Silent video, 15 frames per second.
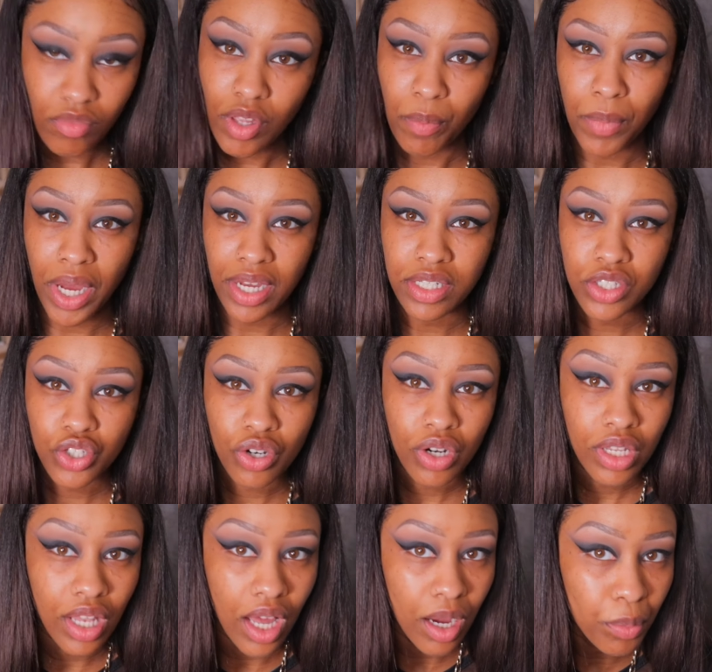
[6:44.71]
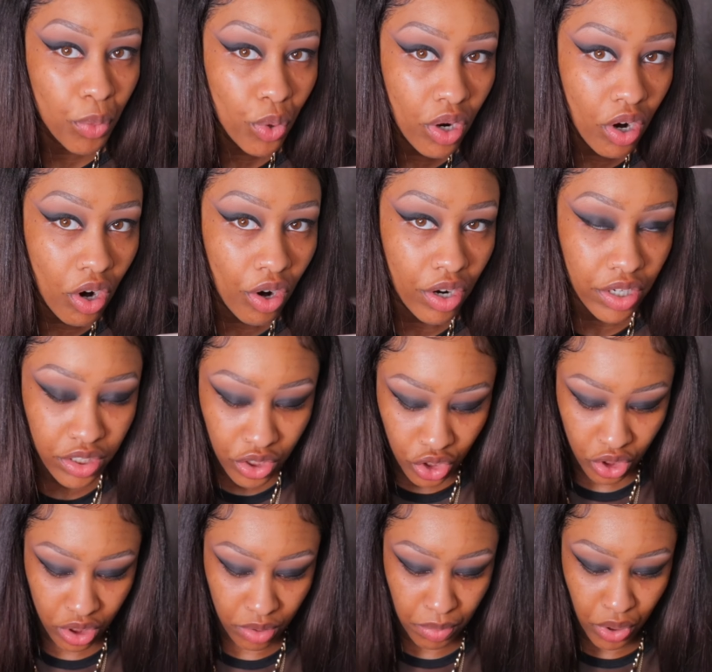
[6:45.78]
Mine's are a lot more
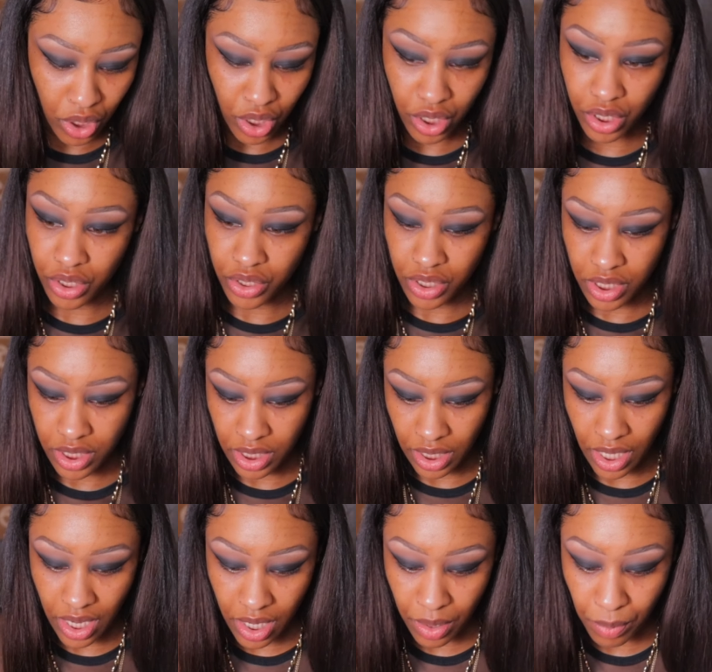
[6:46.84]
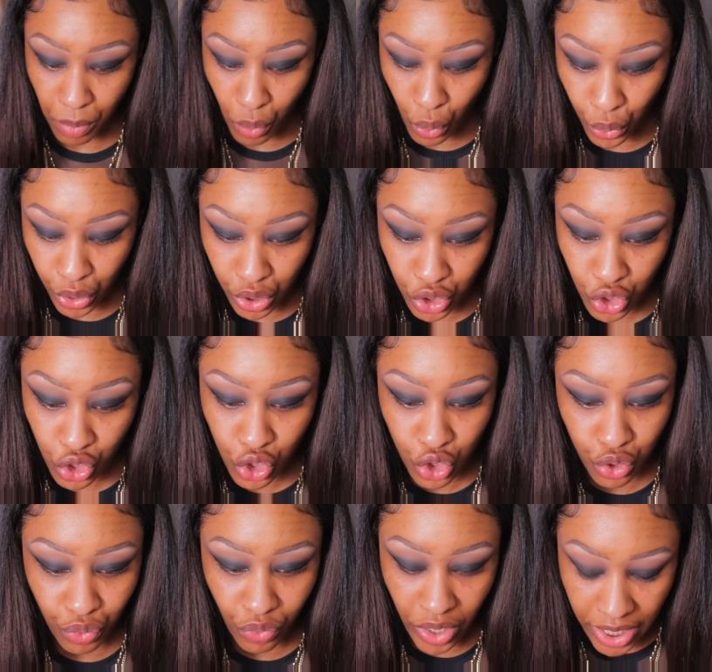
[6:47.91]
arched, but hers is a lot more
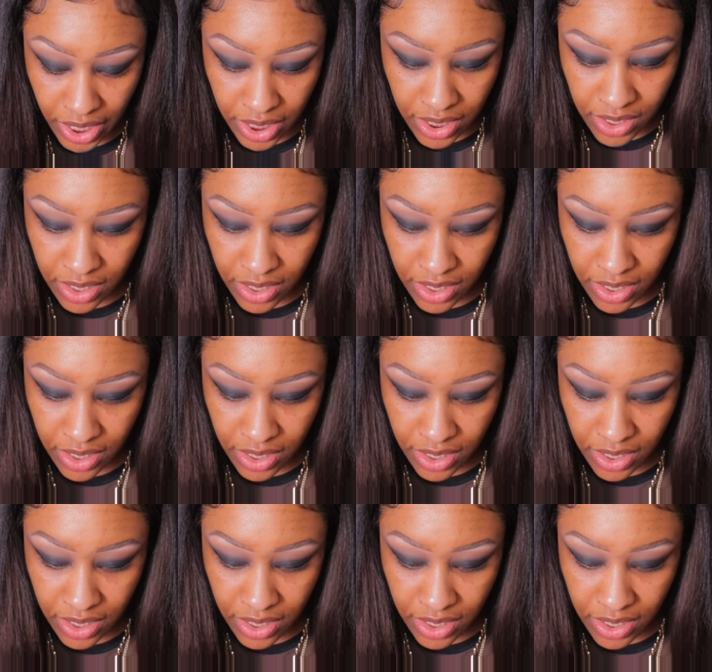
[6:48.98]
straight.